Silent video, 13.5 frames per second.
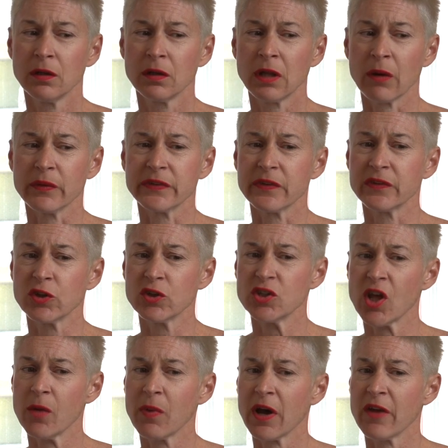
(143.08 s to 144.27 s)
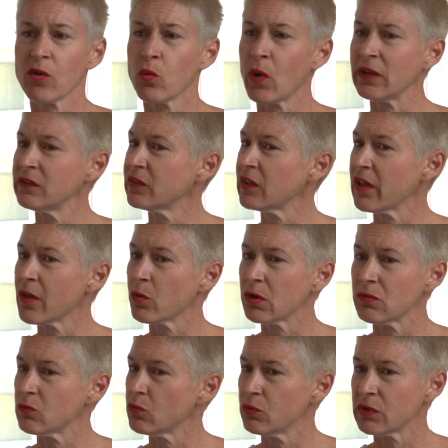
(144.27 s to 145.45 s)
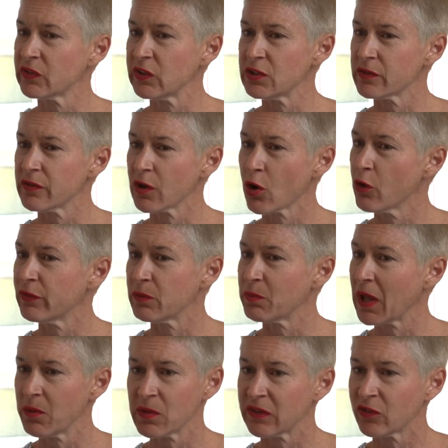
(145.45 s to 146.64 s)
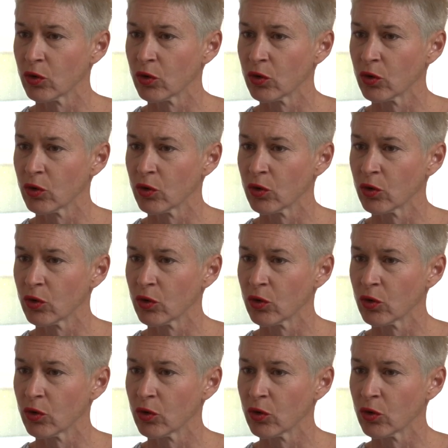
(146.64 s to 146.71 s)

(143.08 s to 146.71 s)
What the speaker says: that was the Sunday, by the Wednesday, they were in receipt of the COVID payment.